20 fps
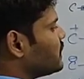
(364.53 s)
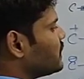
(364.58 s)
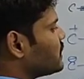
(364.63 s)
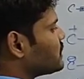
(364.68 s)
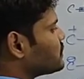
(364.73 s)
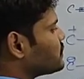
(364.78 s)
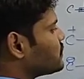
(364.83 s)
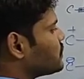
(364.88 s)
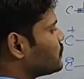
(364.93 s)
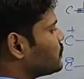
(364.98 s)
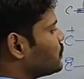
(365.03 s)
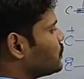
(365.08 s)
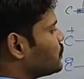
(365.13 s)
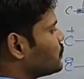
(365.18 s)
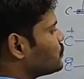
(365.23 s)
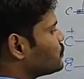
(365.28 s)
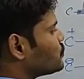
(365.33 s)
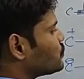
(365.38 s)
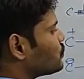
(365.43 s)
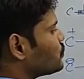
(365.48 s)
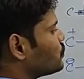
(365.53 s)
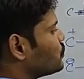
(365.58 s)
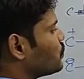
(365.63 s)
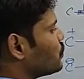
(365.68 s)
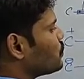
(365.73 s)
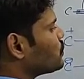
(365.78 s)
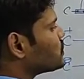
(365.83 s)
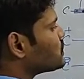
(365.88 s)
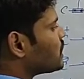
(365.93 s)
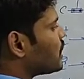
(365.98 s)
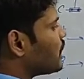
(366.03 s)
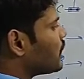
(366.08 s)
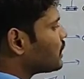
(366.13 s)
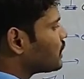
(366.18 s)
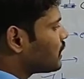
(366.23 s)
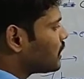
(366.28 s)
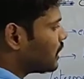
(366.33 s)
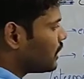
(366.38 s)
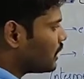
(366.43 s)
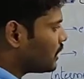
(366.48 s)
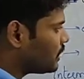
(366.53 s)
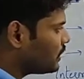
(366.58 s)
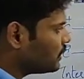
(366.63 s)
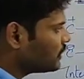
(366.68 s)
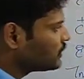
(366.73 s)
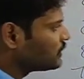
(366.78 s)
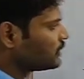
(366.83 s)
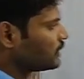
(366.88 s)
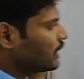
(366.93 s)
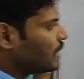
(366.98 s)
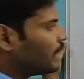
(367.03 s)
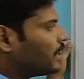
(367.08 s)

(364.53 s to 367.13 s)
less. So those are called